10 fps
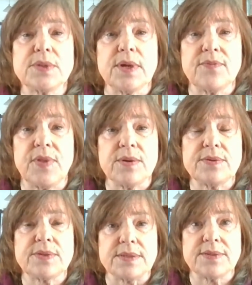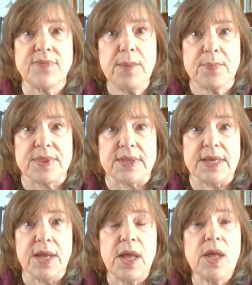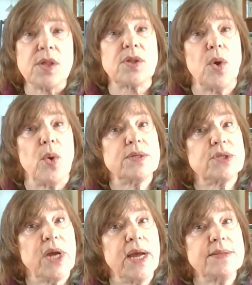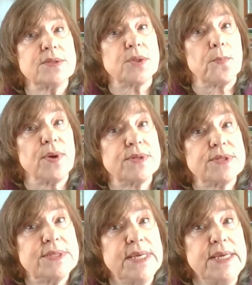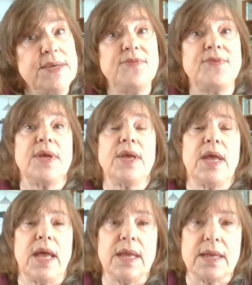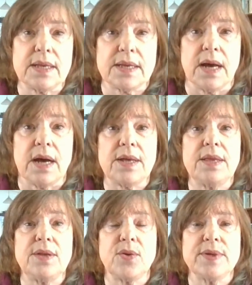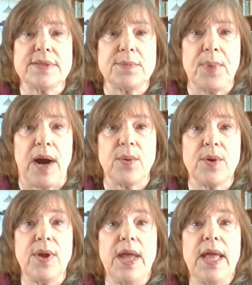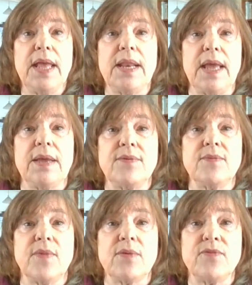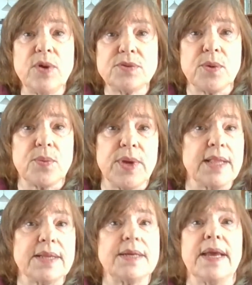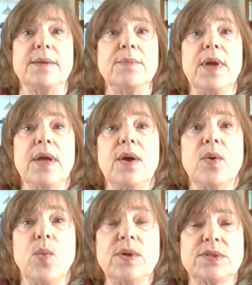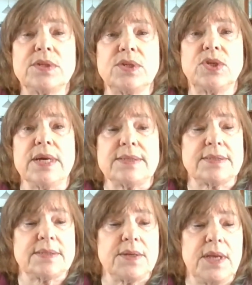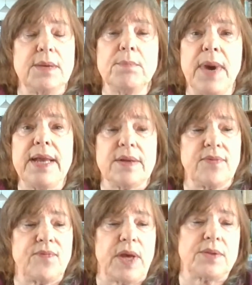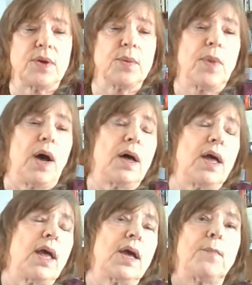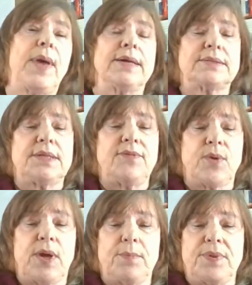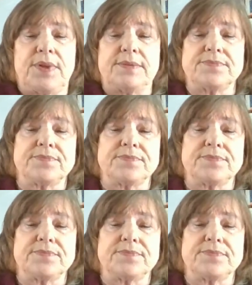of their sense of empathy. So a child's perceived increase in power in a virtual reality game would suggest it might affect their capacity for empathy.